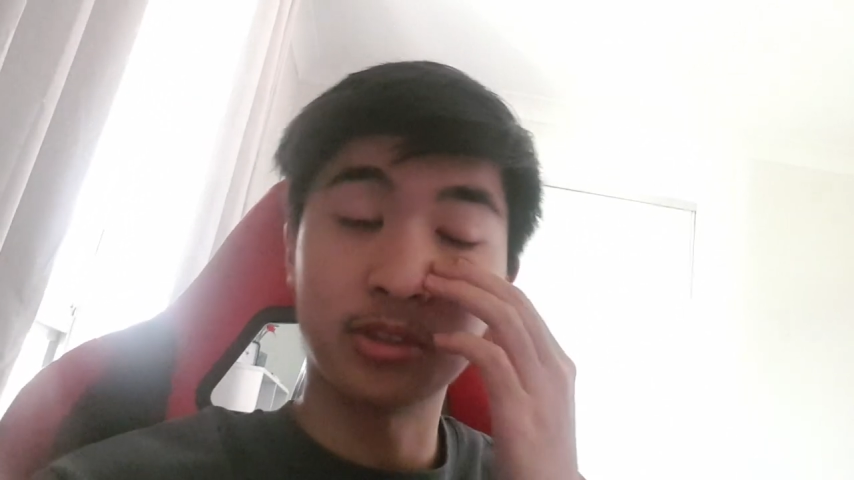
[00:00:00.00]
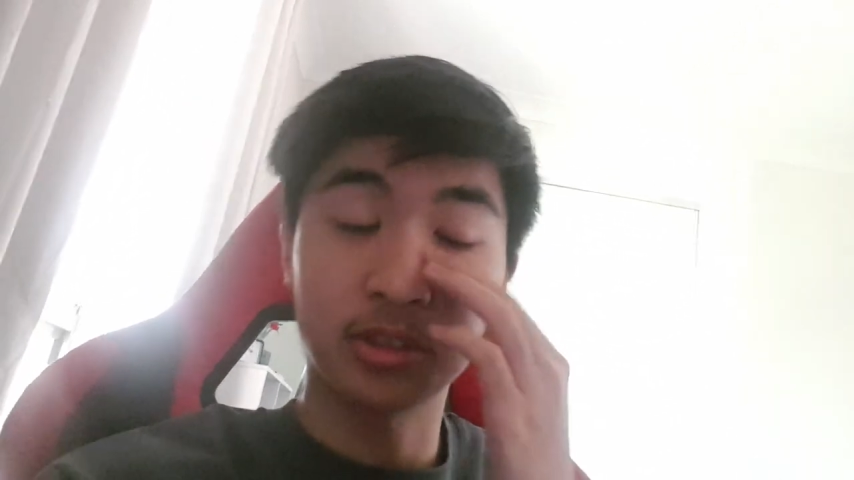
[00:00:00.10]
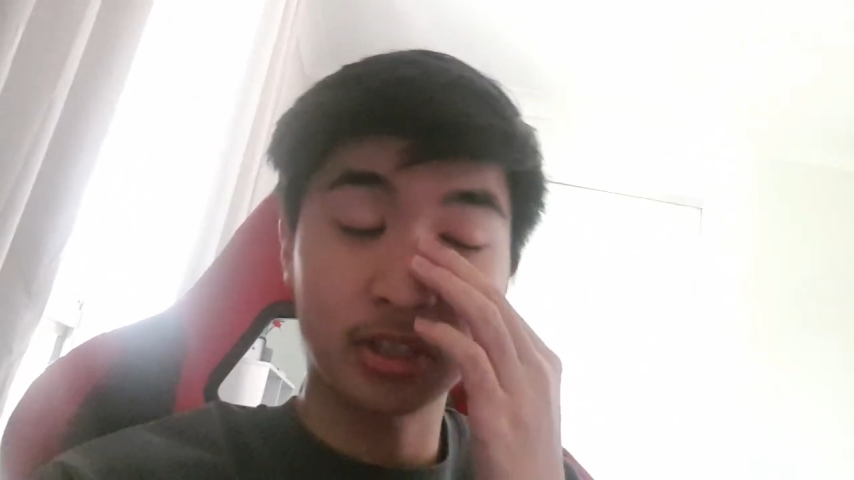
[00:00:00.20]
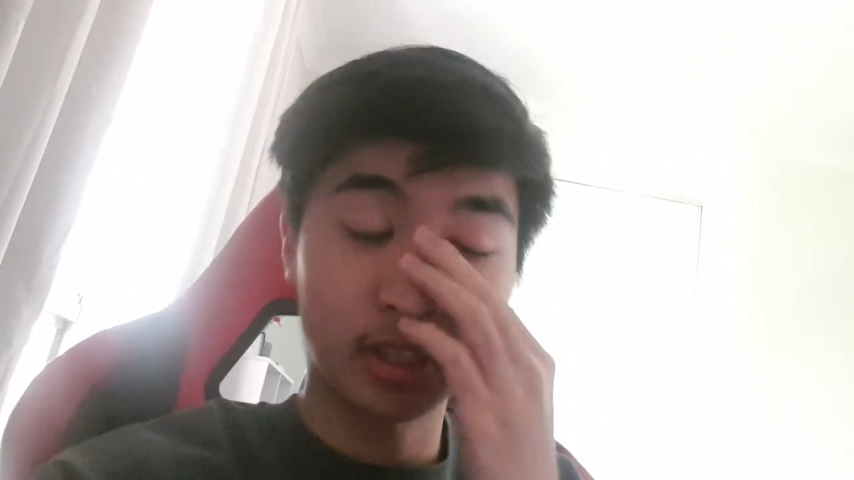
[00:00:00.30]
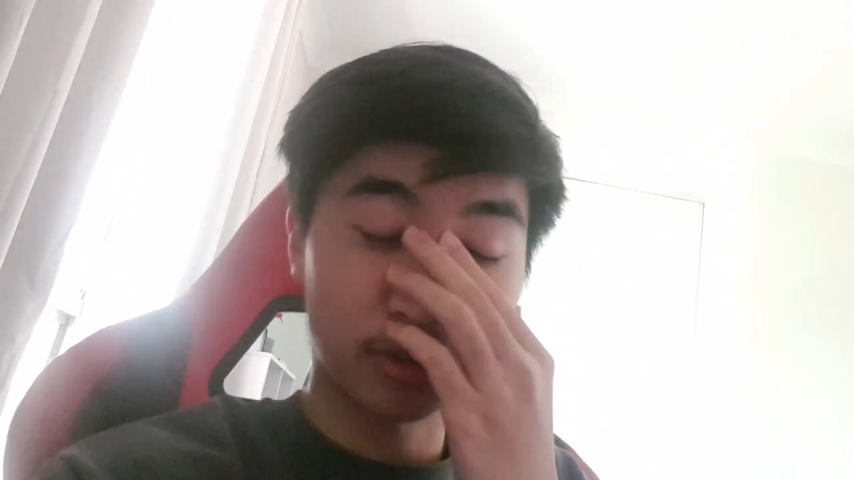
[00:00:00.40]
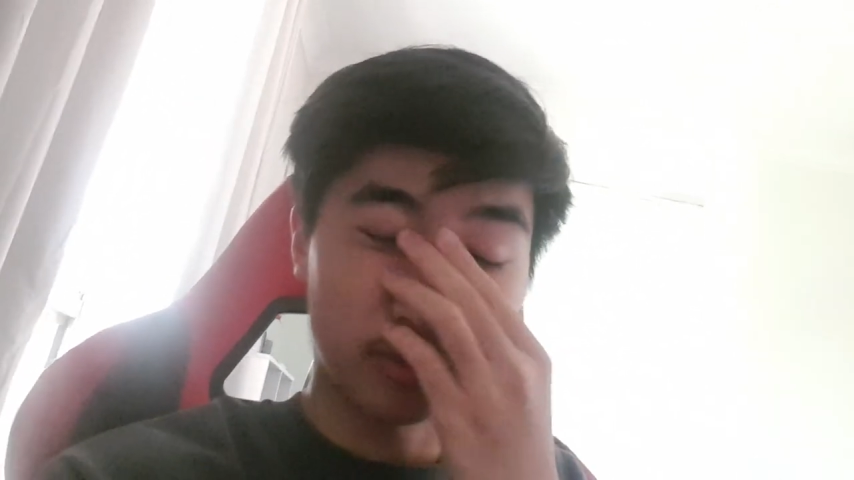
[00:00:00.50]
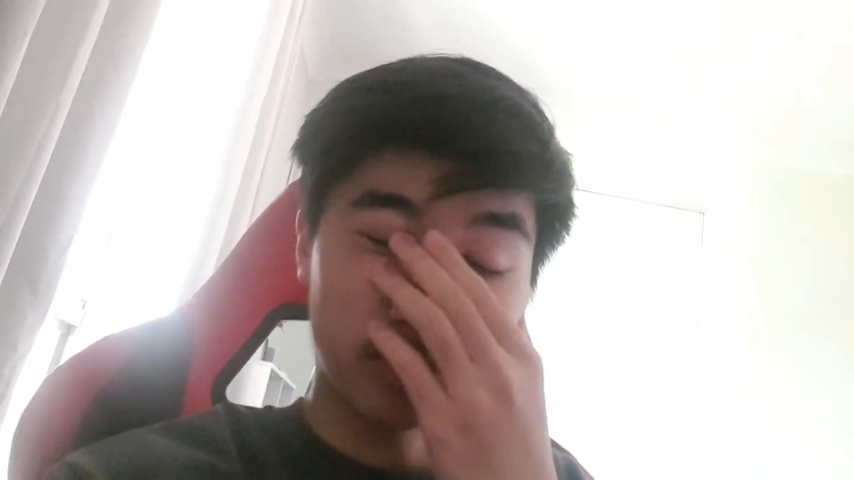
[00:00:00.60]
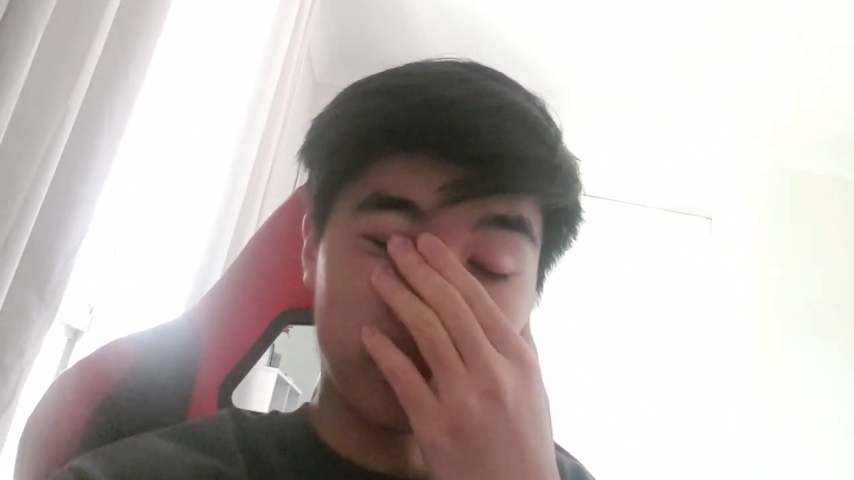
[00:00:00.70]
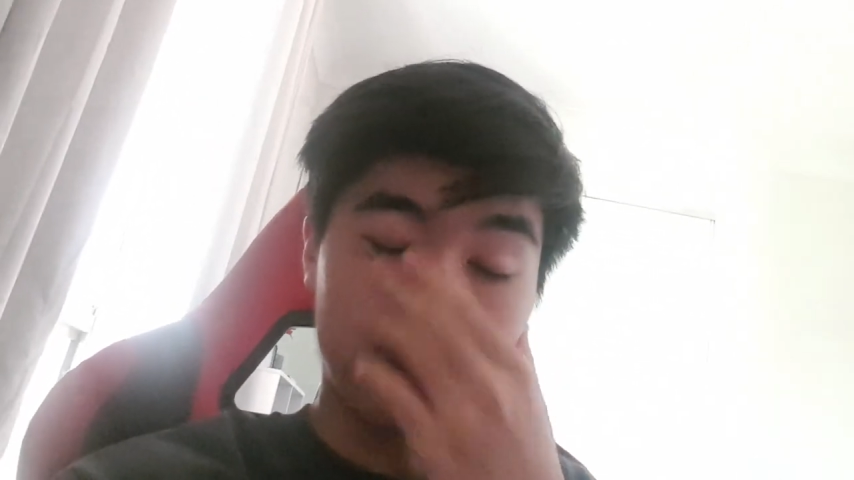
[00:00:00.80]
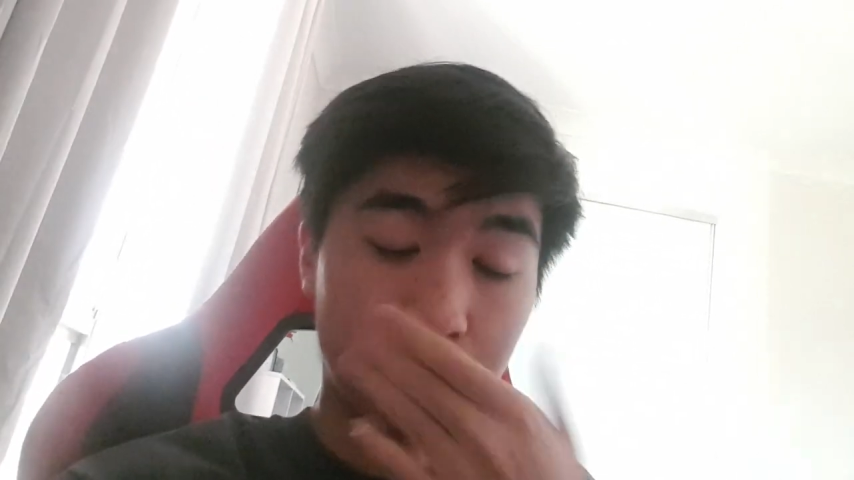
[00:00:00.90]
just kind of
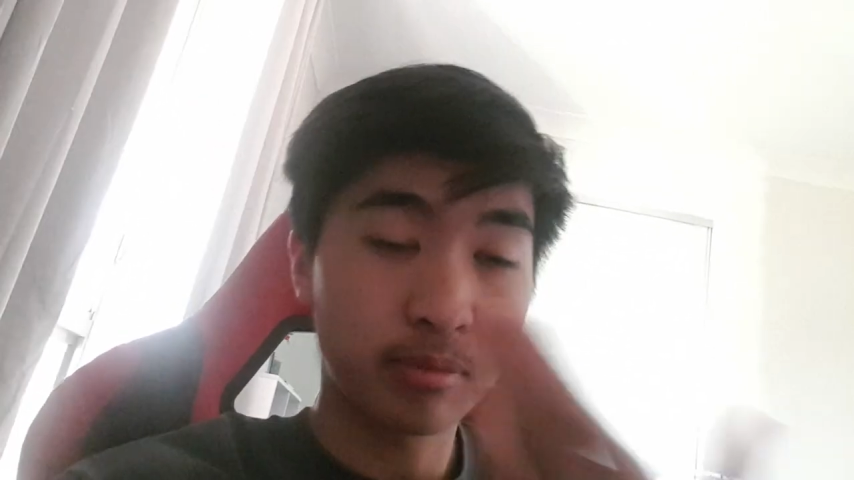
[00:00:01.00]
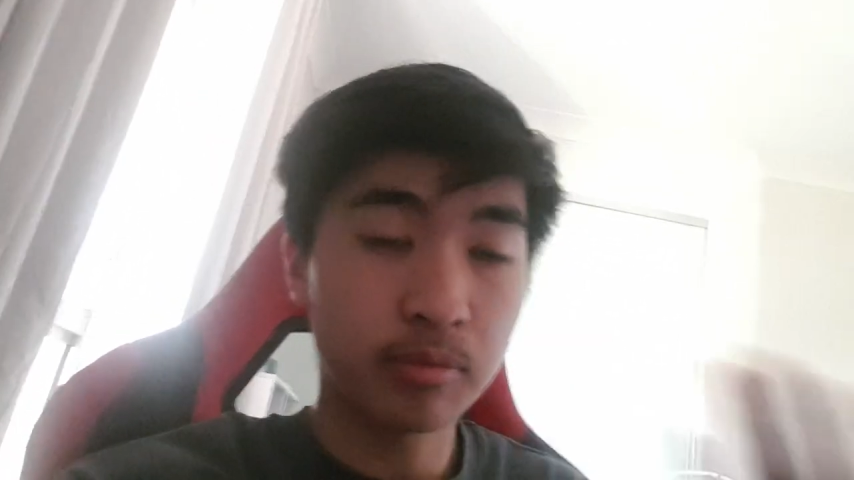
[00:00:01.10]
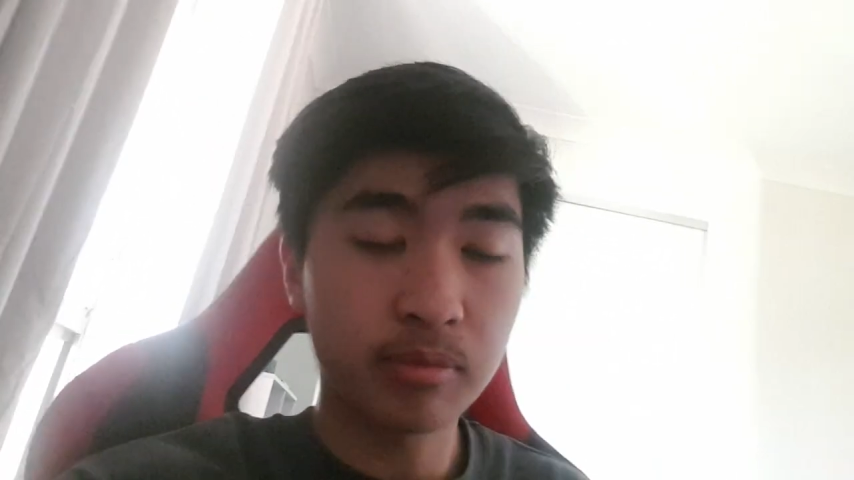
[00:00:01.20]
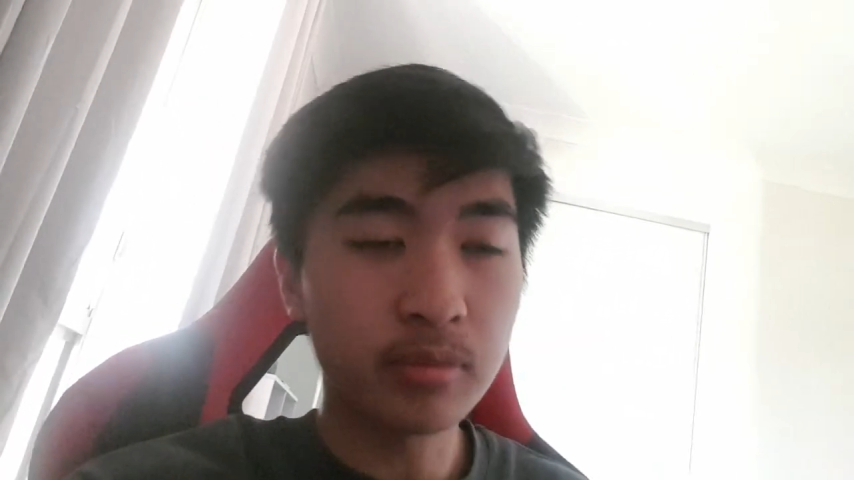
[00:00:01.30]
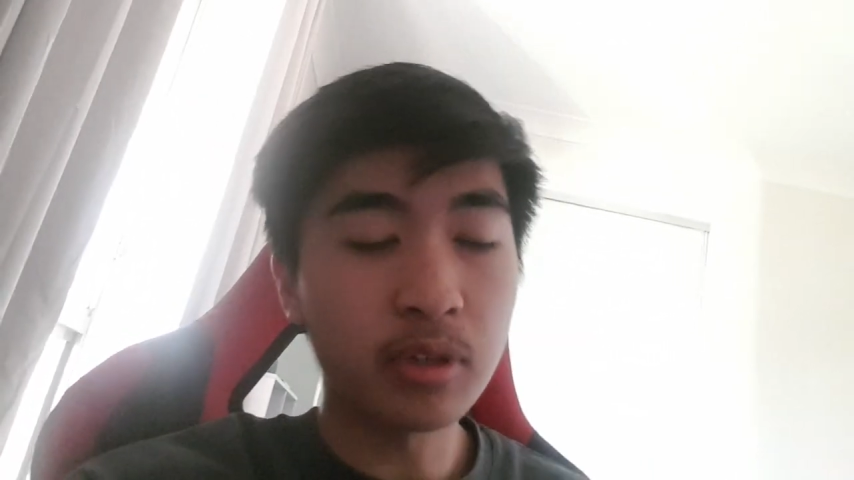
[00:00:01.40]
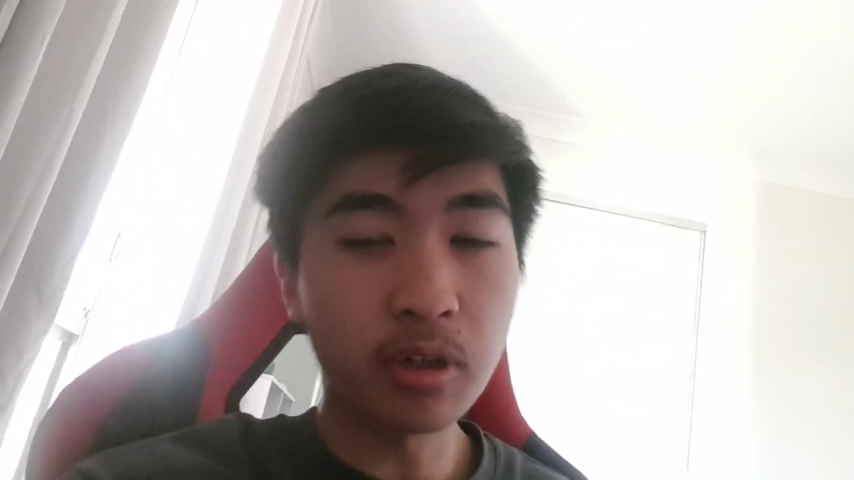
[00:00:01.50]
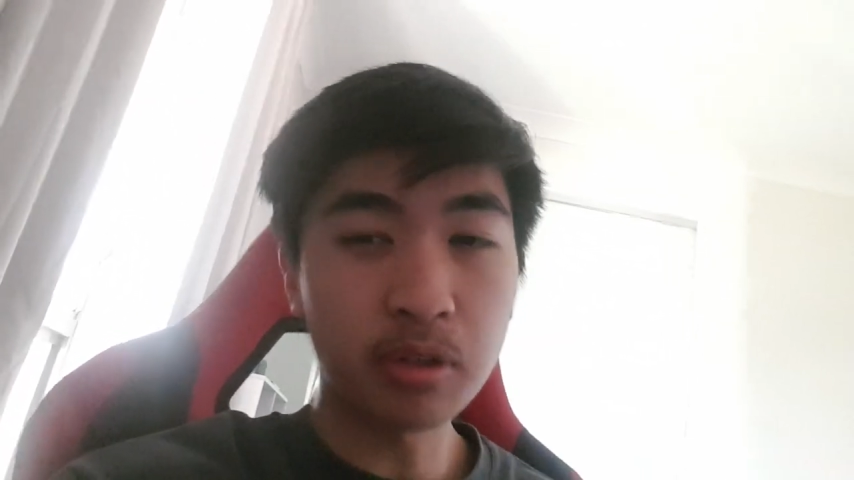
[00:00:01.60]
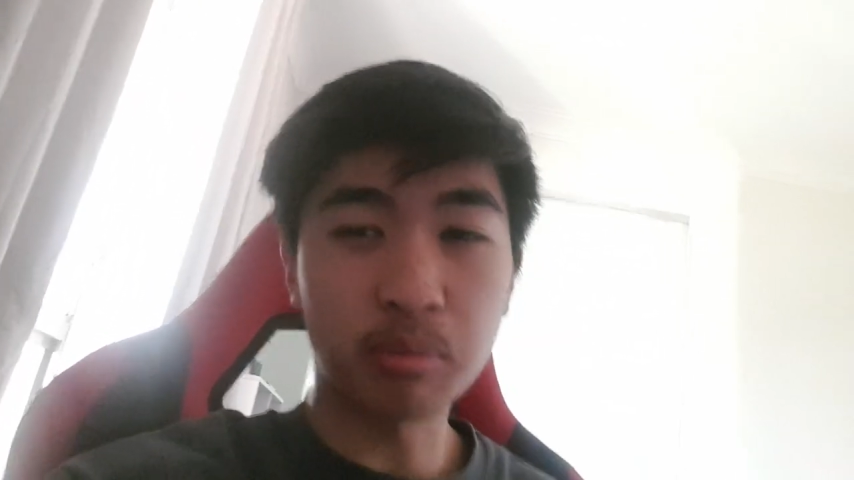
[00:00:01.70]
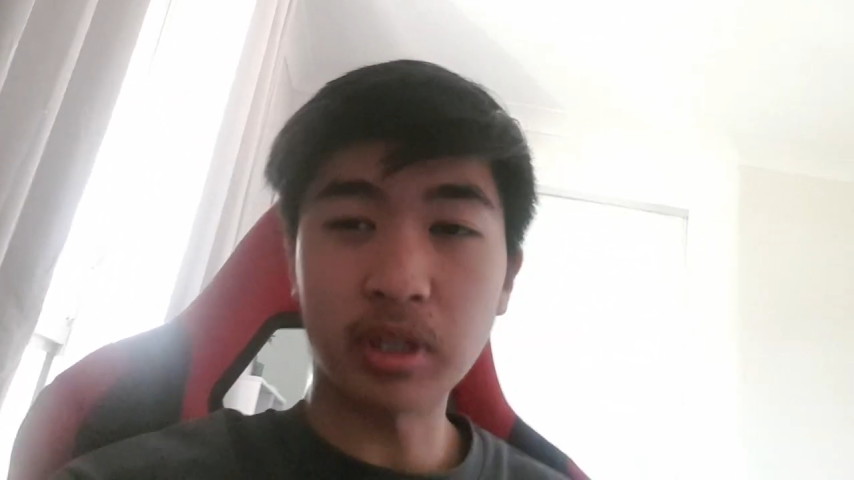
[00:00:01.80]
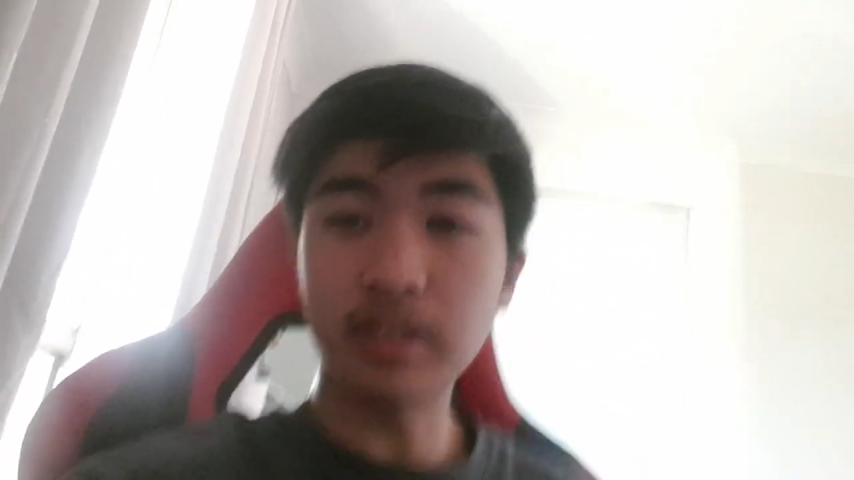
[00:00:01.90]
on
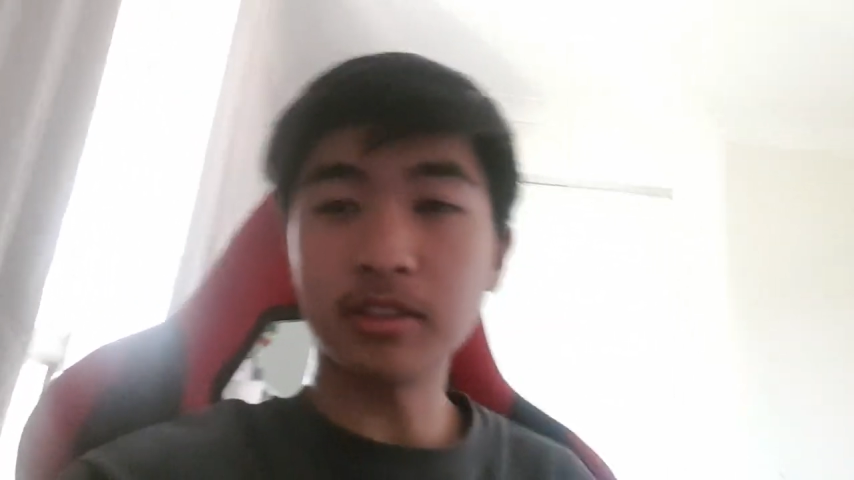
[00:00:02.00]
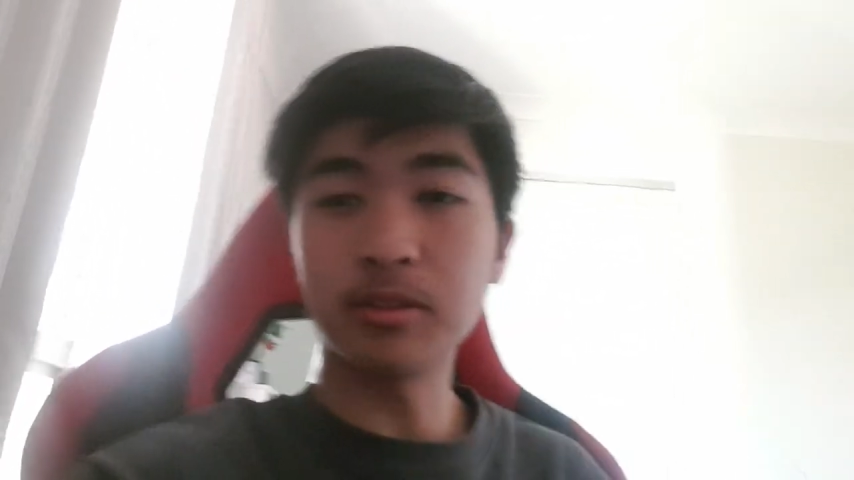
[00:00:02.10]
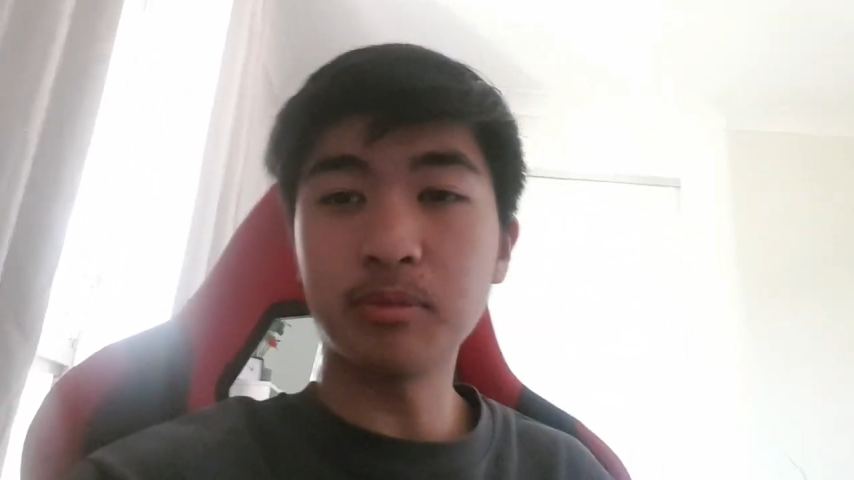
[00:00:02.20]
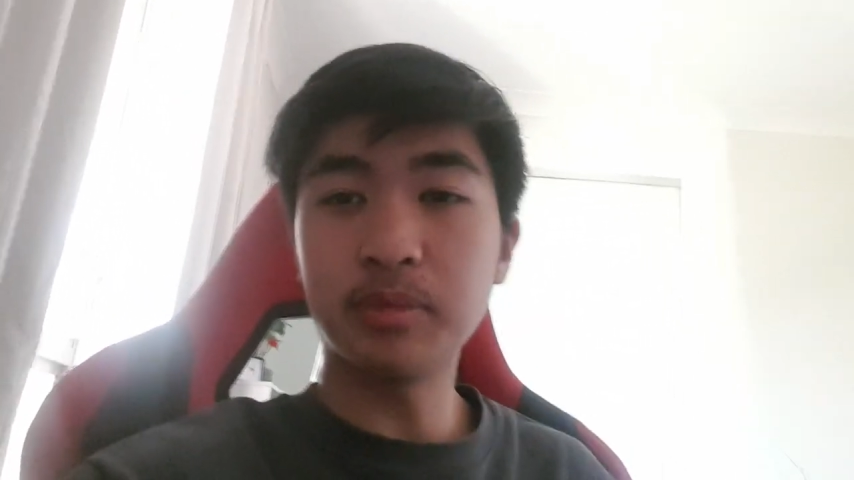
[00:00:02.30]
a break a little